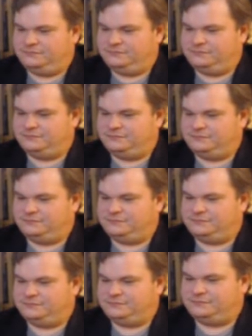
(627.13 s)

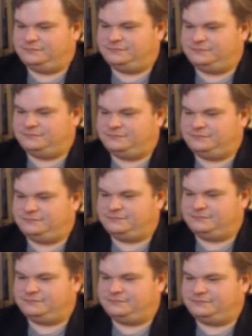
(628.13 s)

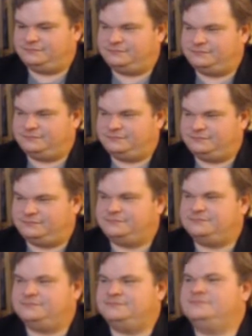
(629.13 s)

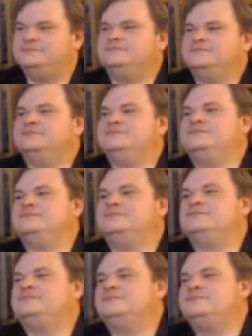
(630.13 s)

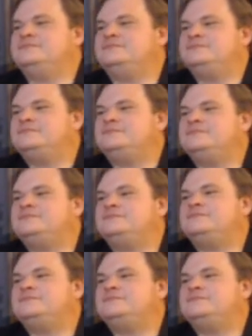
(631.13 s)
[no speech]